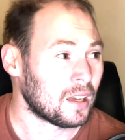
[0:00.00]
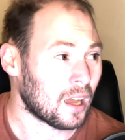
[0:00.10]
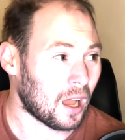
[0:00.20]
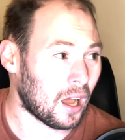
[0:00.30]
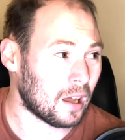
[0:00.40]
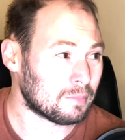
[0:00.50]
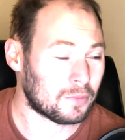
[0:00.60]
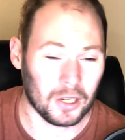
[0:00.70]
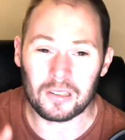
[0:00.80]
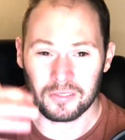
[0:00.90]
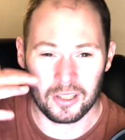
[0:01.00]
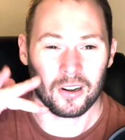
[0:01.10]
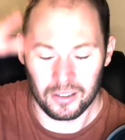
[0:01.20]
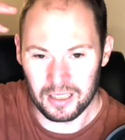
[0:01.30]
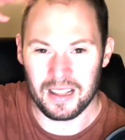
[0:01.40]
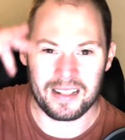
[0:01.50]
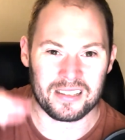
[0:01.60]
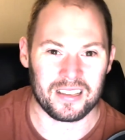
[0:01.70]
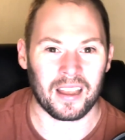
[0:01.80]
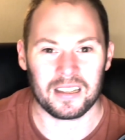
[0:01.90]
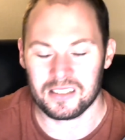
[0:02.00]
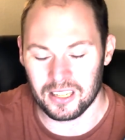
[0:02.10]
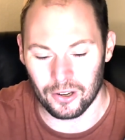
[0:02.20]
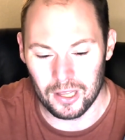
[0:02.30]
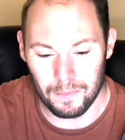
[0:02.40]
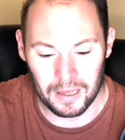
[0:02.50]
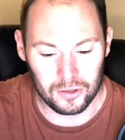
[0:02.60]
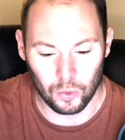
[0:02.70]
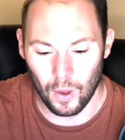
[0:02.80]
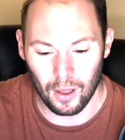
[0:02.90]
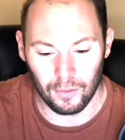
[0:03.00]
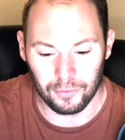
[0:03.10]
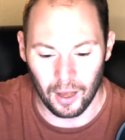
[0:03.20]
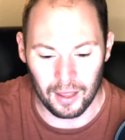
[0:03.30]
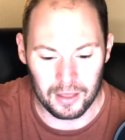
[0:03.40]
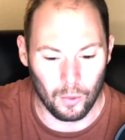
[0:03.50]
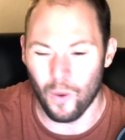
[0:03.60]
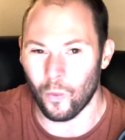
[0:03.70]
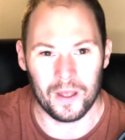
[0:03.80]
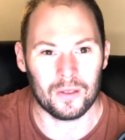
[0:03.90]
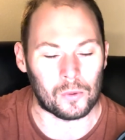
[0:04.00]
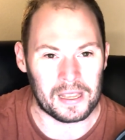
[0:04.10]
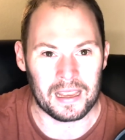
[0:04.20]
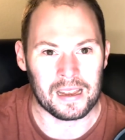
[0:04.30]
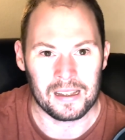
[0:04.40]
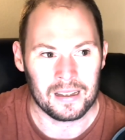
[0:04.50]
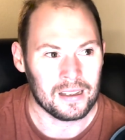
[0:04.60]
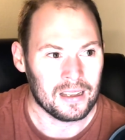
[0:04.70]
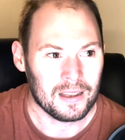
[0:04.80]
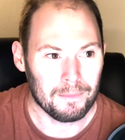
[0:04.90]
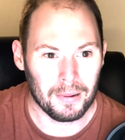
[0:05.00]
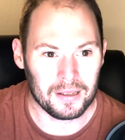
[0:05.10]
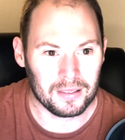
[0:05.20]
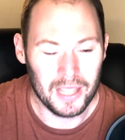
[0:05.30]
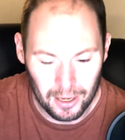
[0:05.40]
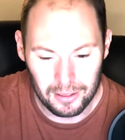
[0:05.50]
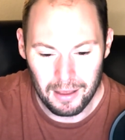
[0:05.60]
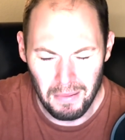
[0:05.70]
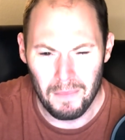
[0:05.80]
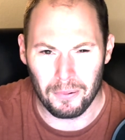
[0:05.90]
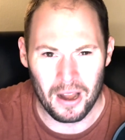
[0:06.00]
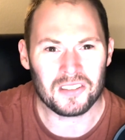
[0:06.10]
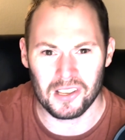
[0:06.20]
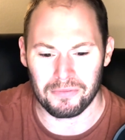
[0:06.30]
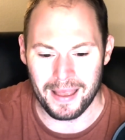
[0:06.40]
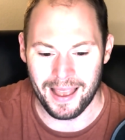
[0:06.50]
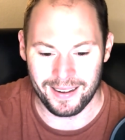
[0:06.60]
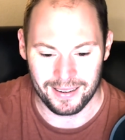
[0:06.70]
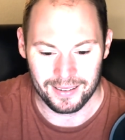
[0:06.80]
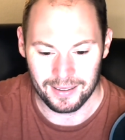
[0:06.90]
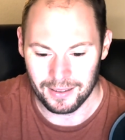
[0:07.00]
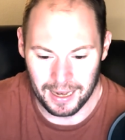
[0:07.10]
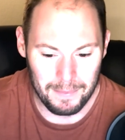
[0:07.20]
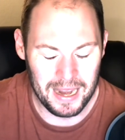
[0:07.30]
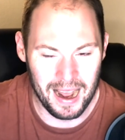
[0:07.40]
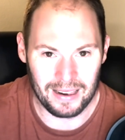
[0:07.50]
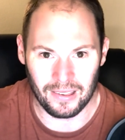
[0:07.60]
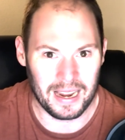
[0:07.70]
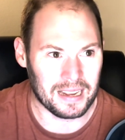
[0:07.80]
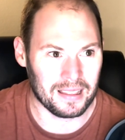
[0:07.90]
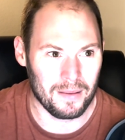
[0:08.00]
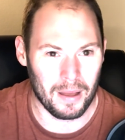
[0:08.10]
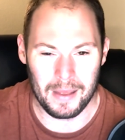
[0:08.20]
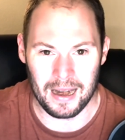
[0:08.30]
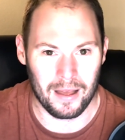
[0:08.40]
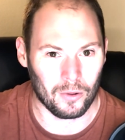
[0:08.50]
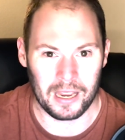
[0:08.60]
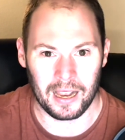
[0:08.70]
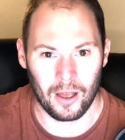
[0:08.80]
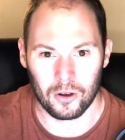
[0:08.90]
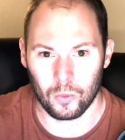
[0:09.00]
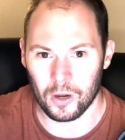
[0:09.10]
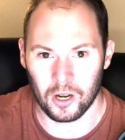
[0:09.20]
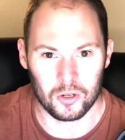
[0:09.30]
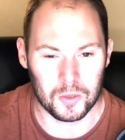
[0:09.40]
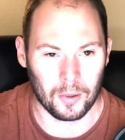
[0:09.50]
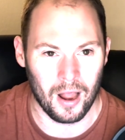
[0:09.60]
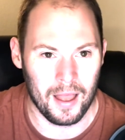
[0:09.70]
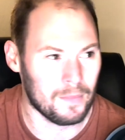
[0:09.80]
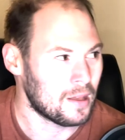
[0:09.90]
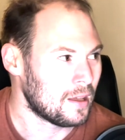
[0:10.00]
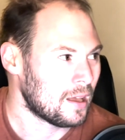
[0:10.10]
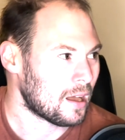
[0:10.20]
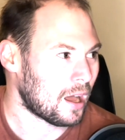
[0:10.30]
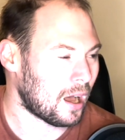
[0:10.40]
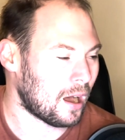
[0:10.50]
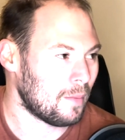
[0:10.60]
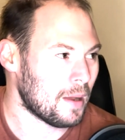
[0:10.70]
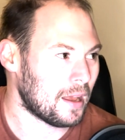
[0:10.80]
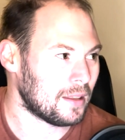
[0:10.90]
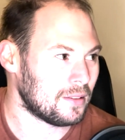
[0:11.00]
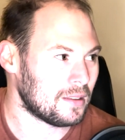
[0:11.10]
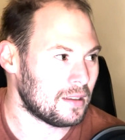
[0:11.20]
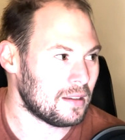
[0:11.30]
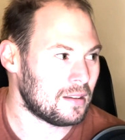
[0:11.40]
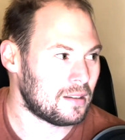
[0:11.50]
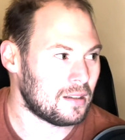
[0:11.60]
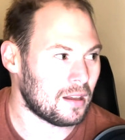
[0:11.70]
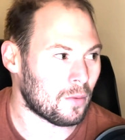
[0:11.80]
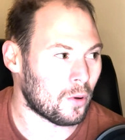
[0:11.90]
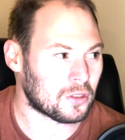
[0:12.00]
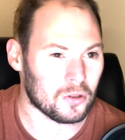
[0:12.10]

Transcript: They're in that second tier in the Big 12. They won't win the league, but they've been impressive, man. Like, I may not like them. I may not like what Coach Prime and what